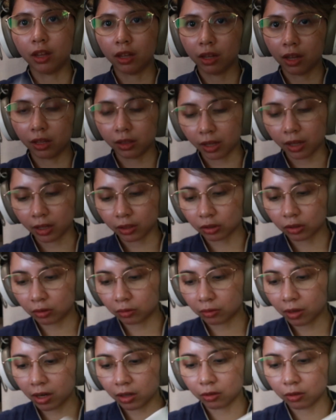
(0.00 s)
like to
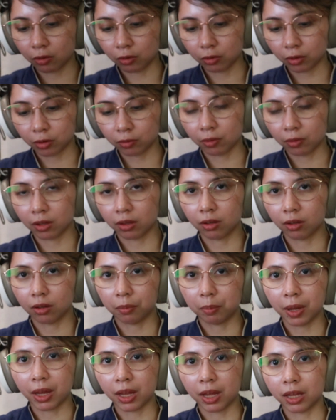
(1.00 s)
write notes with a
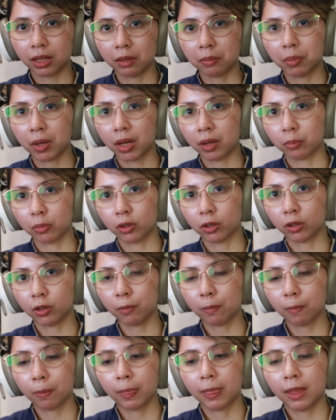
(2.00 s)
pen, paper.
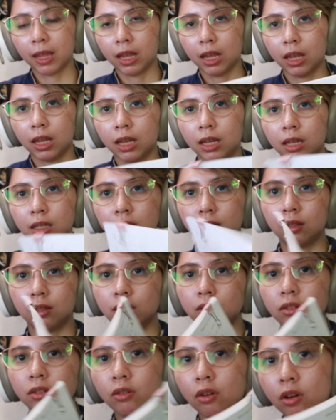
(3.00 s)
And these
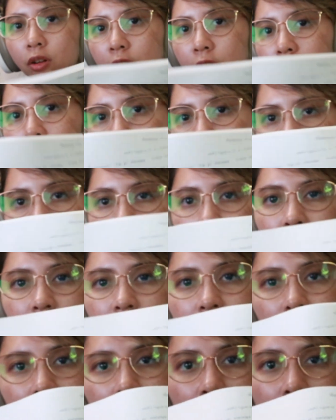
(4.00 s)
are all of the notes that
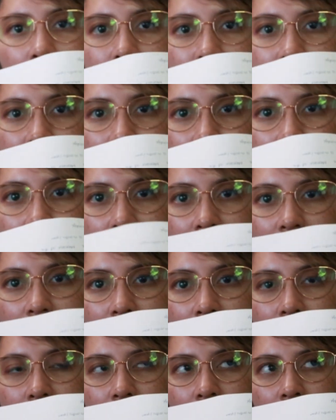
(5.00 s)
I've
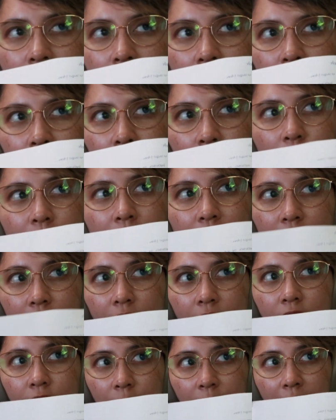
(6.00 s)
taken from pieces
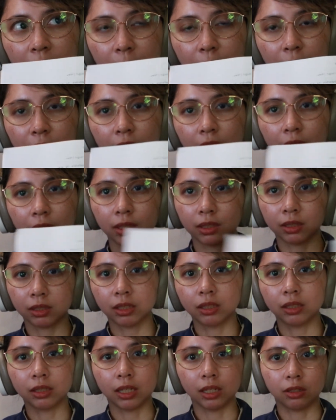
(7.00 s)
of paper that still
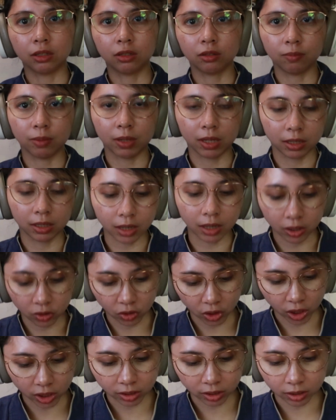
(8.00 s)
need to be
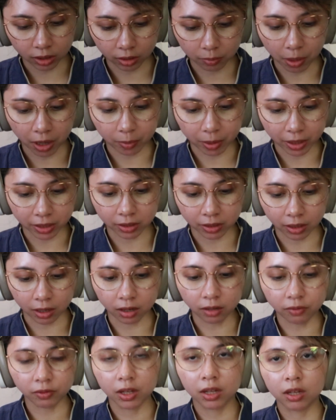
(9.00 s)
digested by myself.
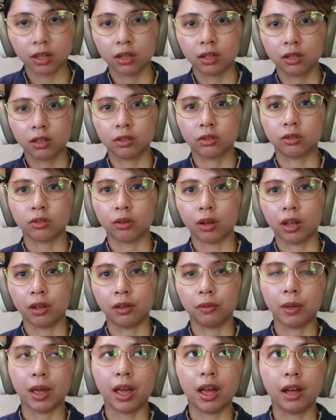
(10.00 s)
So I
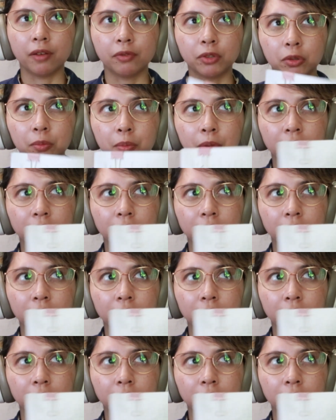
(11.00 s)
have to put in